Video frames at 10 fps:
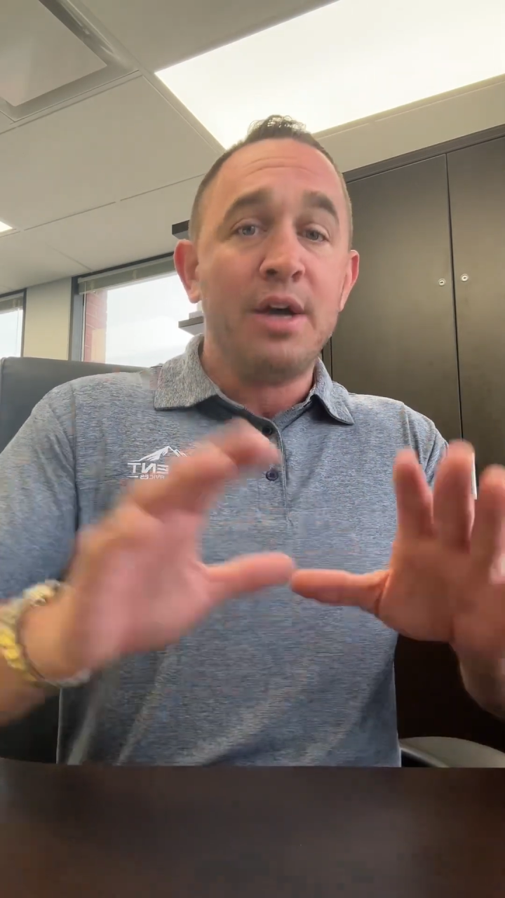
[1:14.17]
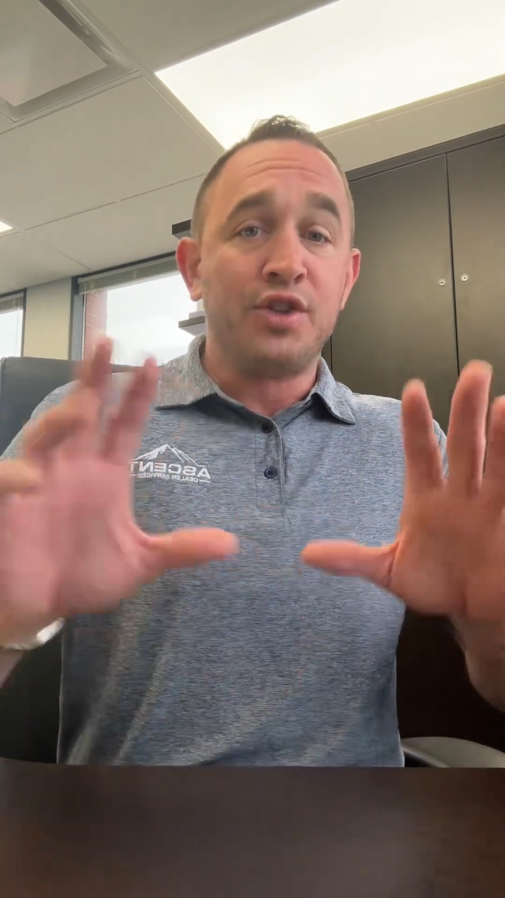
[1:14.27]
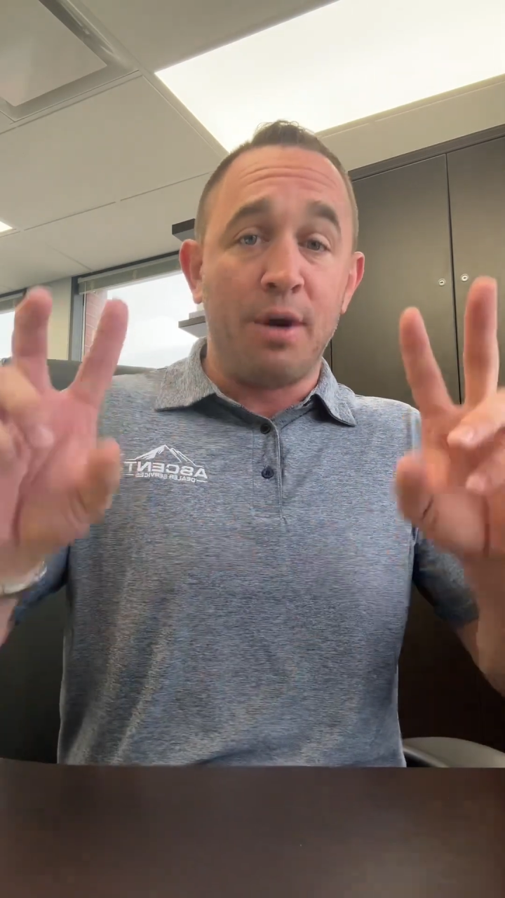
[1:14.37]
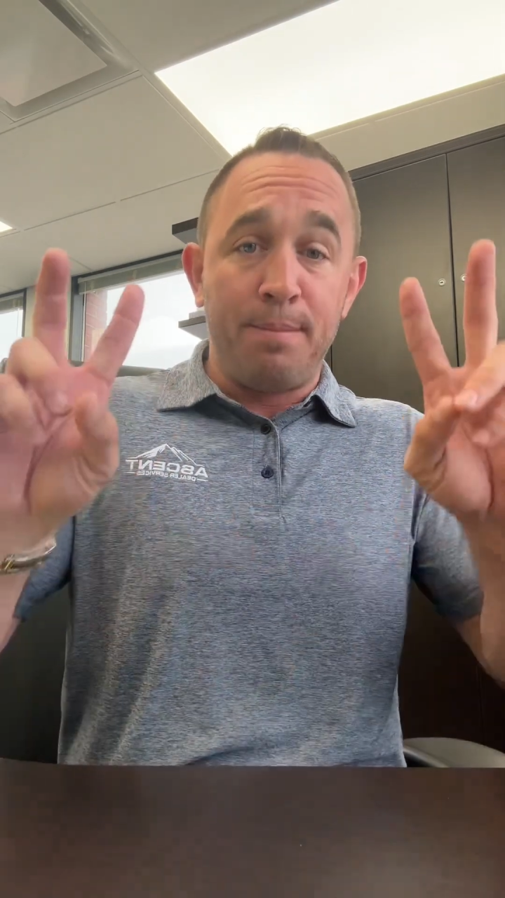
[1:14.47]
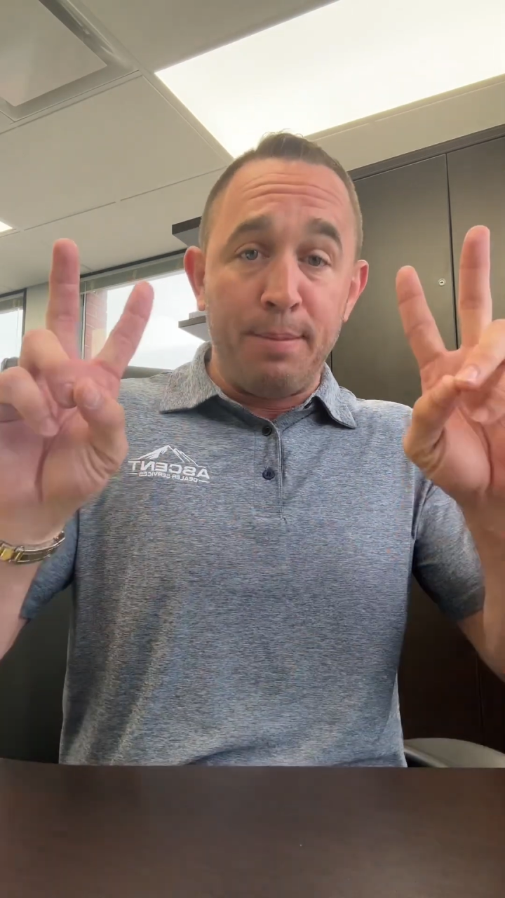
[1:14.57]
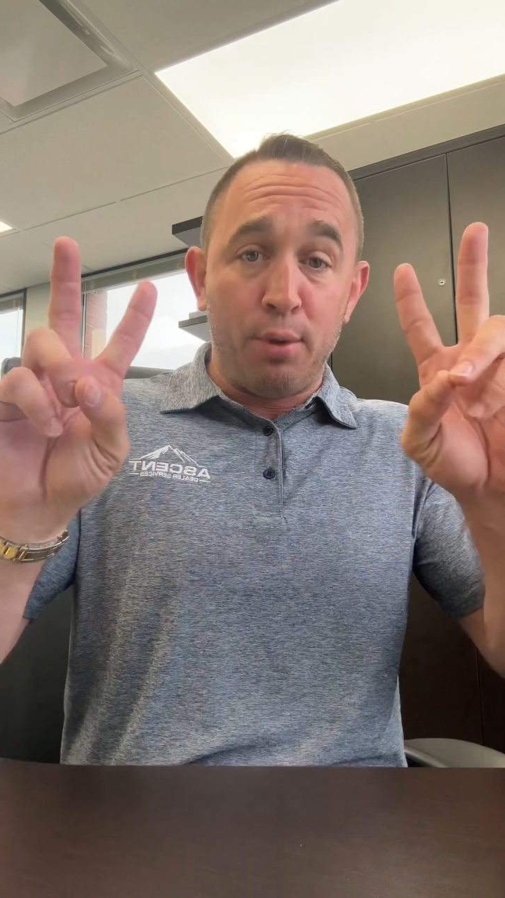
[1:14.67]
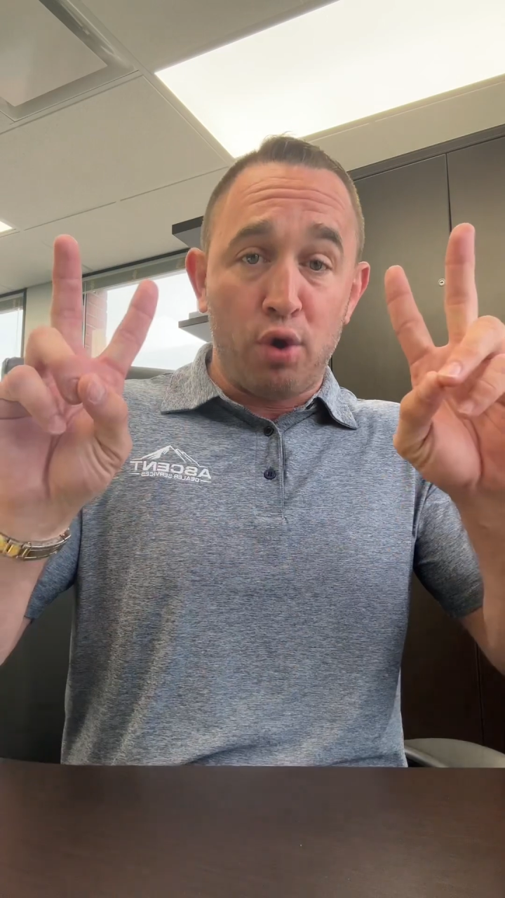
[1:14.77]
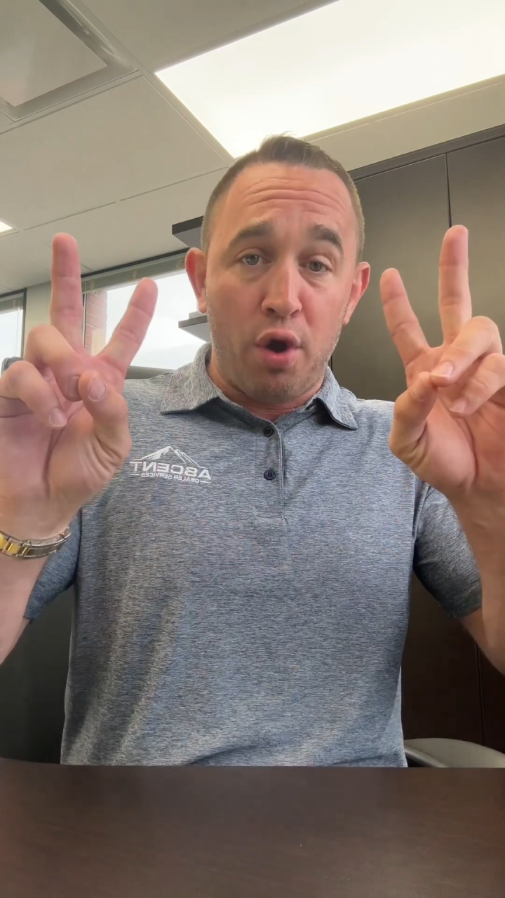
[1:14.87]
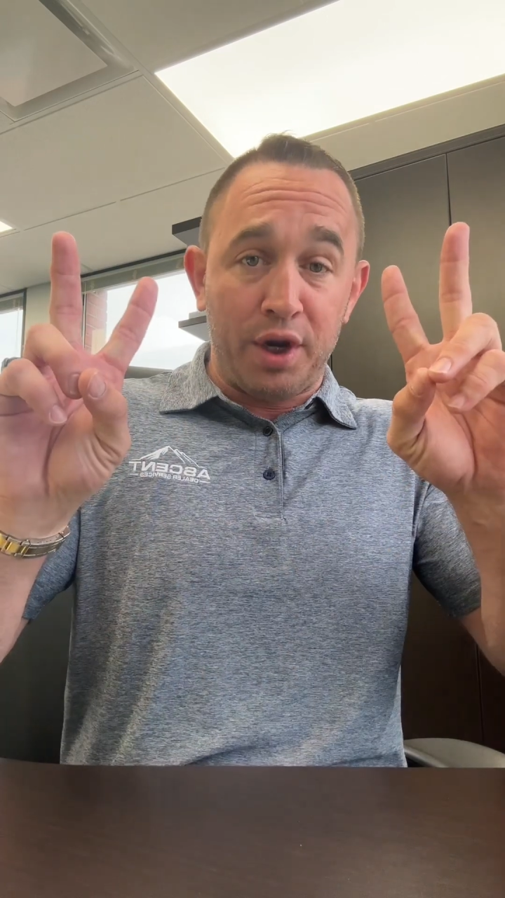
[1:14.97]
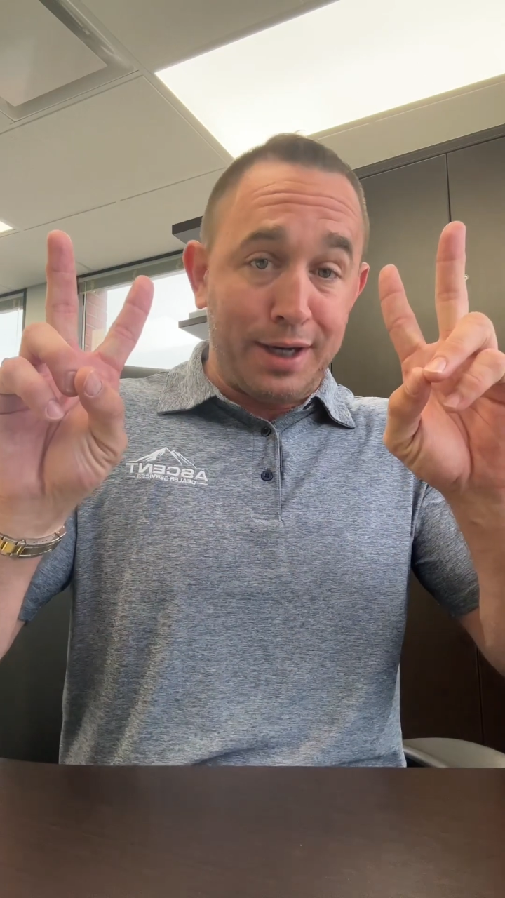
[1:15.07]
Some people
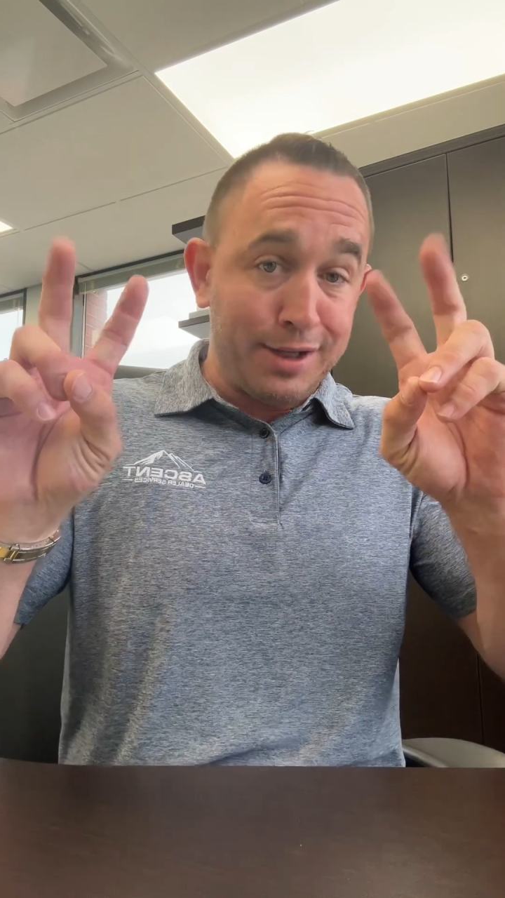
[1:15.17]
call it a